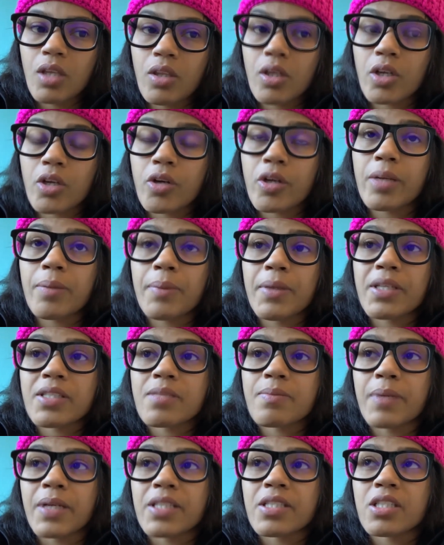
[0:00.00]
The
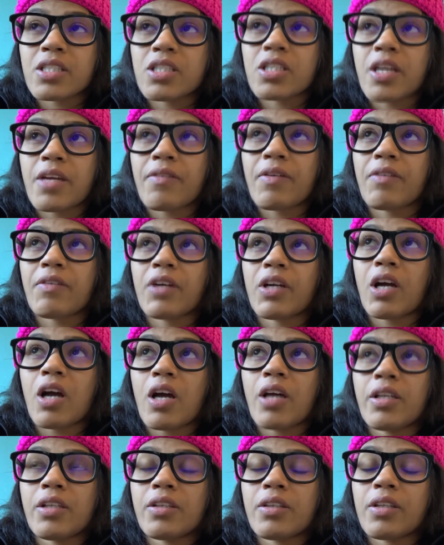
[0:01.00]
creepiest message I've ever
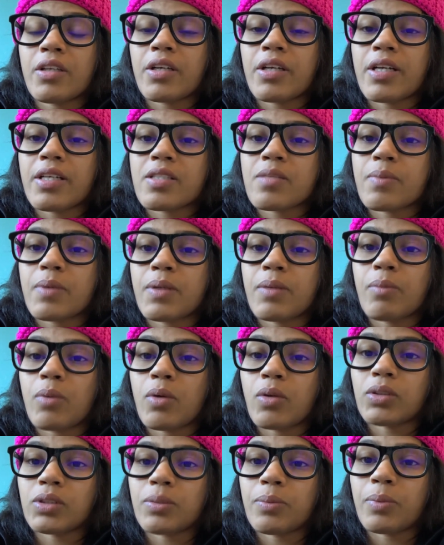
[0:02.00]
gotten, there has been
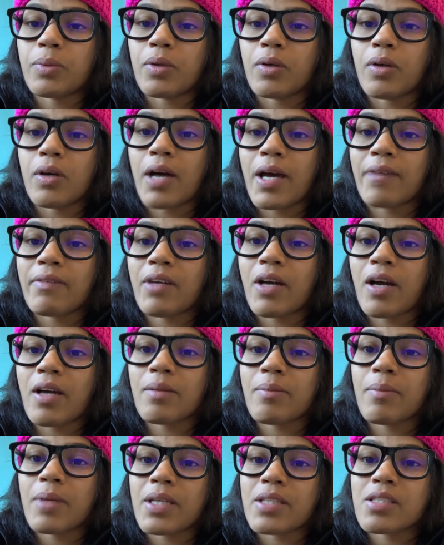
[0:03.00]
multiple. I've
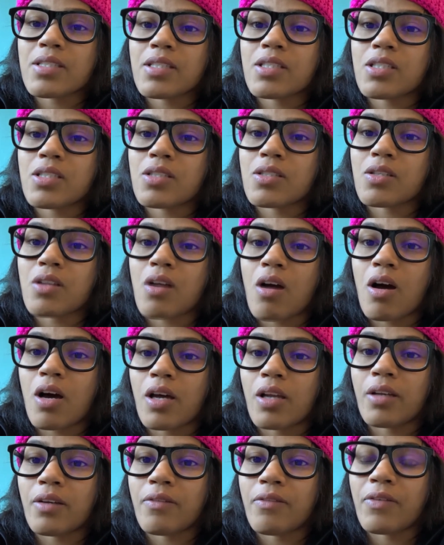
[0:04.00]
gotten messages
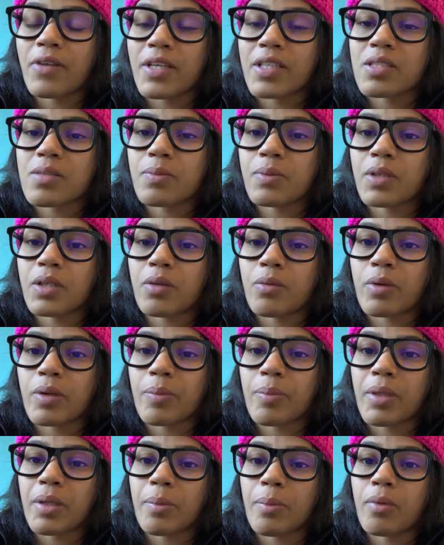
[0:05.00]
on Facebook
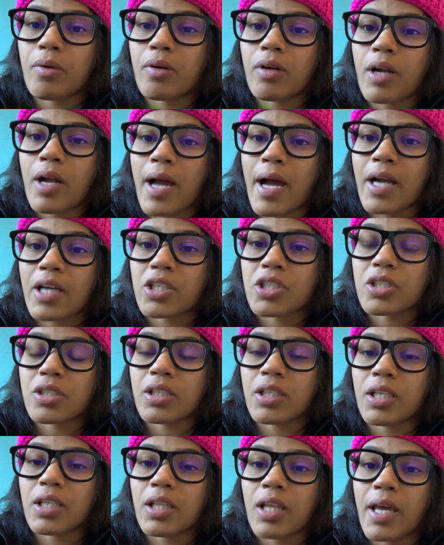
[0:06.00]
where people are
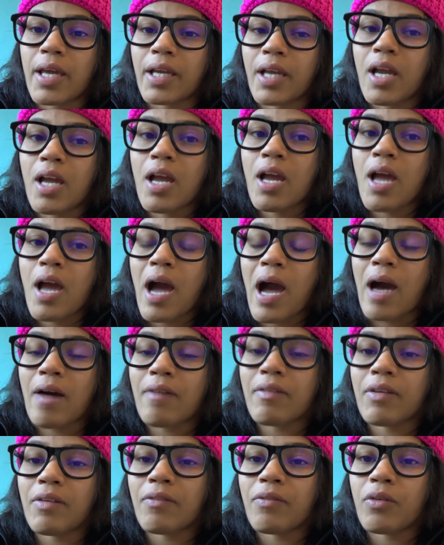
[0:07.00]
actually like
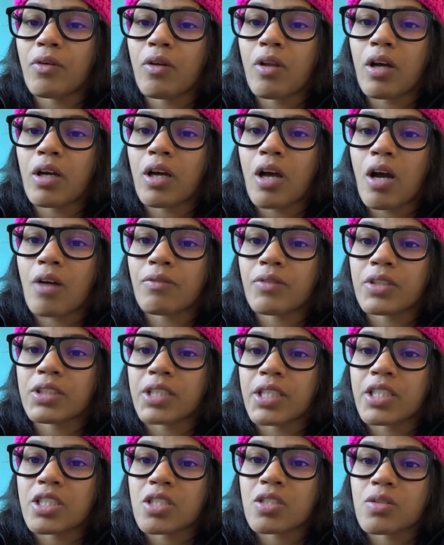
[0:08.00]
having full-on
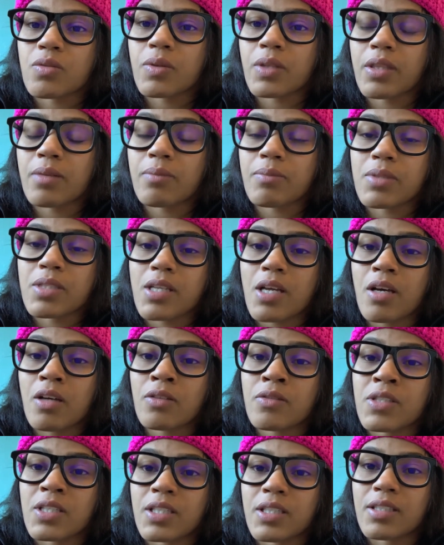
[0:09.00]
conversations with
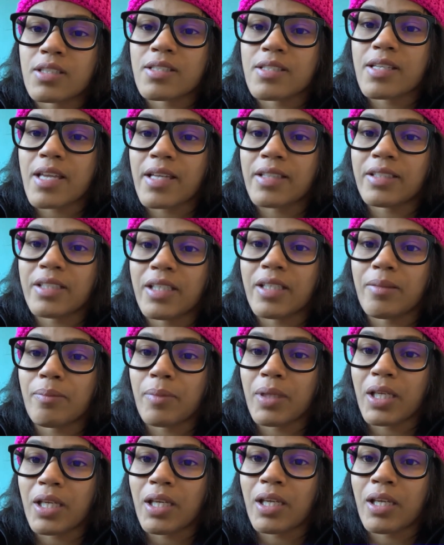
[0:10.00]
themselves and
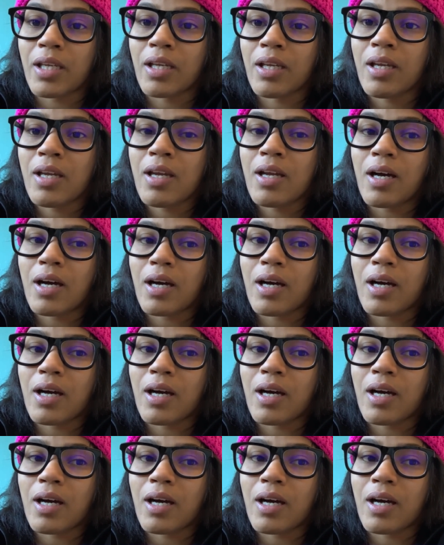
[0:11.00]
sending me